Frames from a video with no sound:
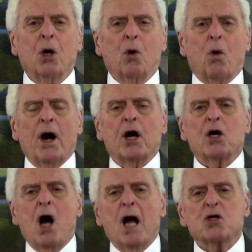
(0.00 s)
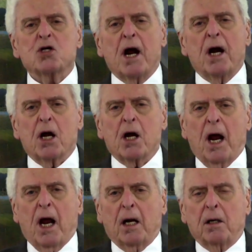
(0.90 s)
What did God say to
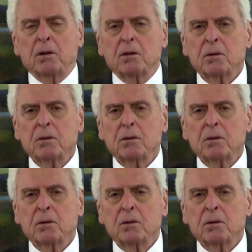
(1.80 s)
Cain